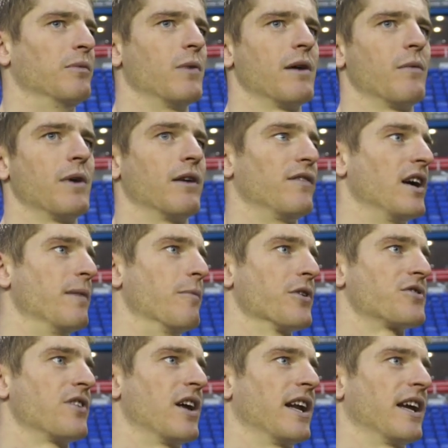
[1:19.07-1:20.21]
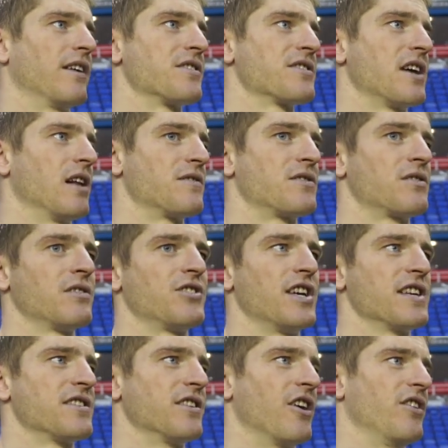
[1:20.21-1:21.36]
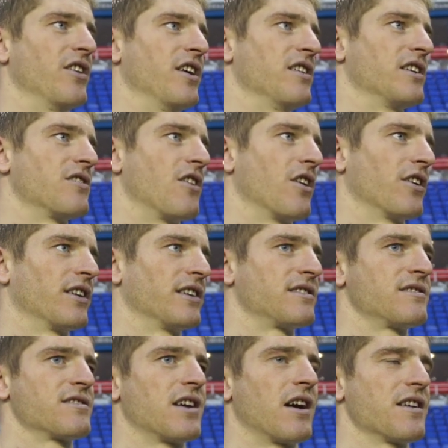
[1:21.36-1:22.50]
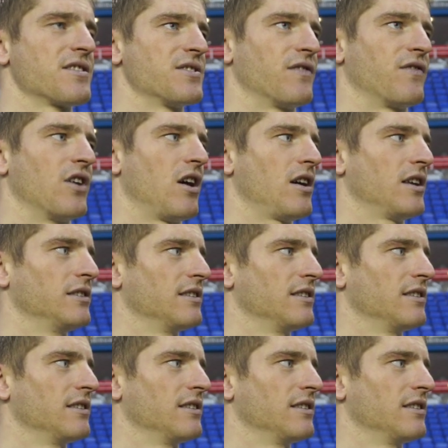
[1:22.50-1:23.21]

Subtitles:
And we are very much trying to get ourselves chasing down the target that Saracens have got,